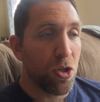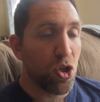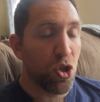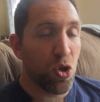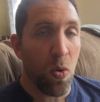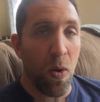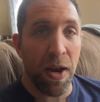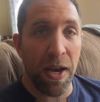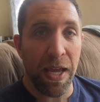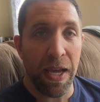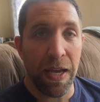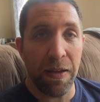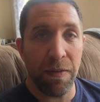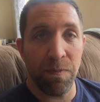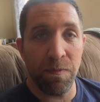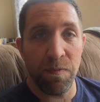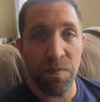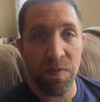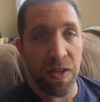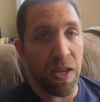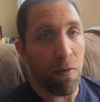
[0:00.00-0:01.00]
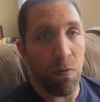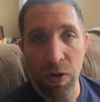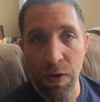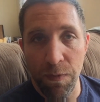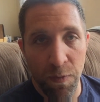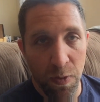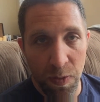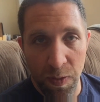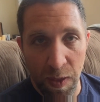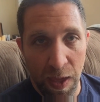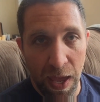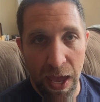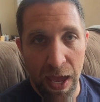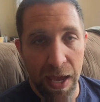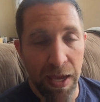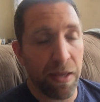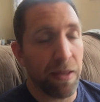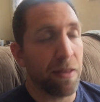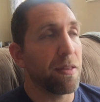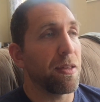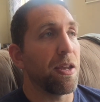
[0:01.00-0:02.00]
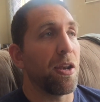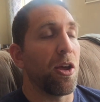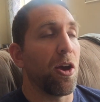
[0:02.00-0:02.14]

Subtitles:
joining several different things,